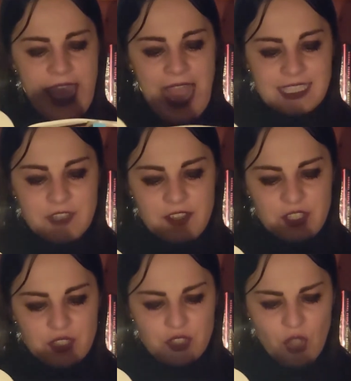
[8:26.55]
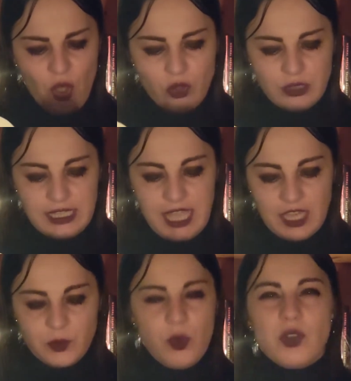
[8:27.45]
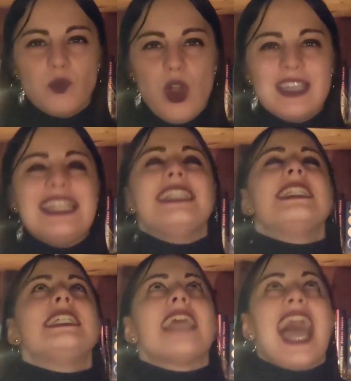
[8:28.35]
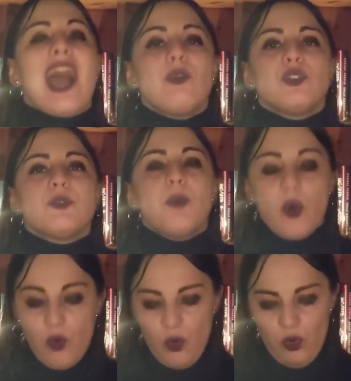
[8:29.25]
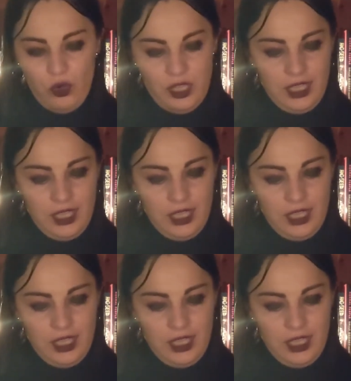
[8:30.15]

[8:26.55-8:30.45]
as if his soul in that one word he did outpour.